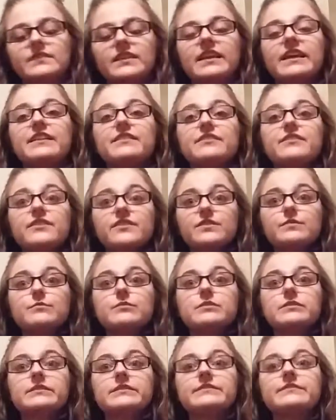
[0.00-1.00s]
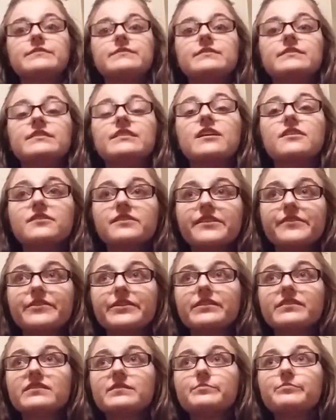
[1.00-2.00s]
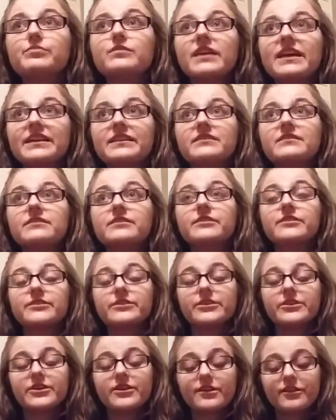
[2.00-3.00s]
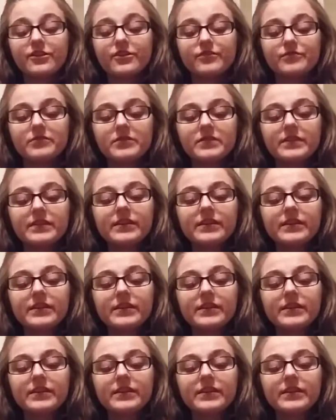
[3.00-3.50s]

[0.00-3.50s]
and this one is Young Living's blend of